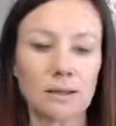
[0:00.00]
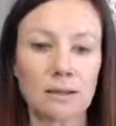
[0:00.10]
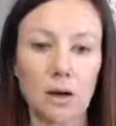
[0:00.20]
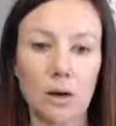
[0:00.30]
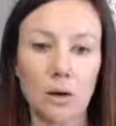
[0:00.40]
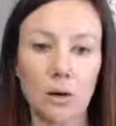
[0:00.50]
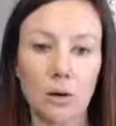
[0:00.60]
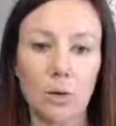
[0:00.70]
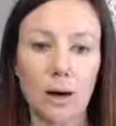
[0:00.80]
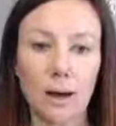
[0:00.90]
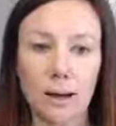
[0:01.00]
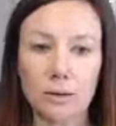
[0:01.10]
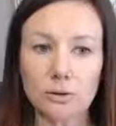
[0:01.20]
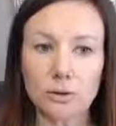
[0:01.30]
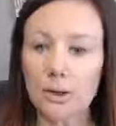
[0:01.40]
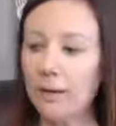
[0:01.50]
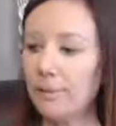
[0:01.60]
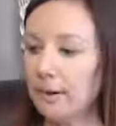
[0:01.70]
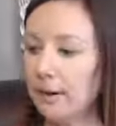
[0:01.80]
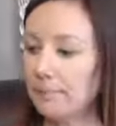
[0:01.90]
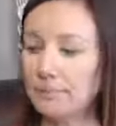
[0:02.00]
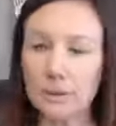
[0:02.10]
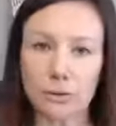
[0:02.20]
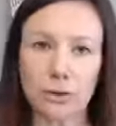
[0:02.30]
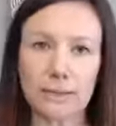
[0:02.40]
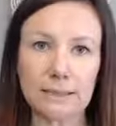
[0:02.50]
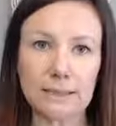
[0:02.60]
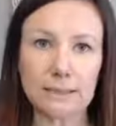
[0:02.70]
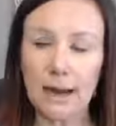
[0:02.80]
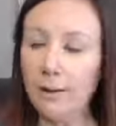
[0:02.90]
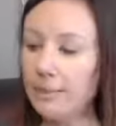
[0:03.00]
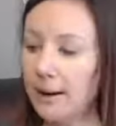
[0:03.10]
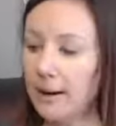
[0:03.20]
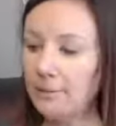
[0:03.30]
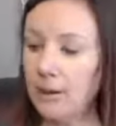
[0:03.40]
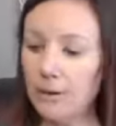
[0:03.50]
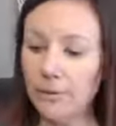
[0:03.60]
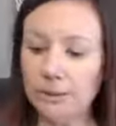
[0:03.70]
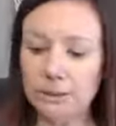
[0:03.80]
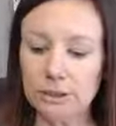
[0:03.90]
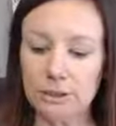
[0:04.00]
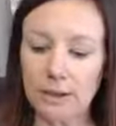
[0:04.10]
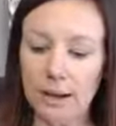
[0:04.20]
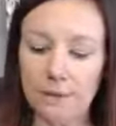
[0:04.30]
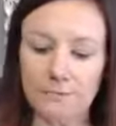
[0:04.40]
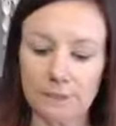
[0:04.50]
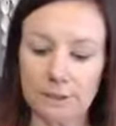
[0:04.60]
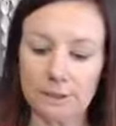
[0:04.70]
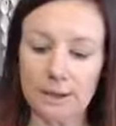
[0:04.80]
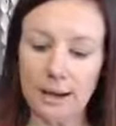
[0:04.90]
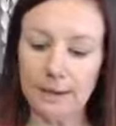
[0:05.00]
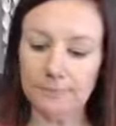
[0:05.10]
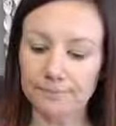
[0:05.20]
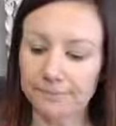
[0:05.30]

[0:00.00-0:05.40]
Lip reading: So usually I would measure these things out, but I'm not going to do that today.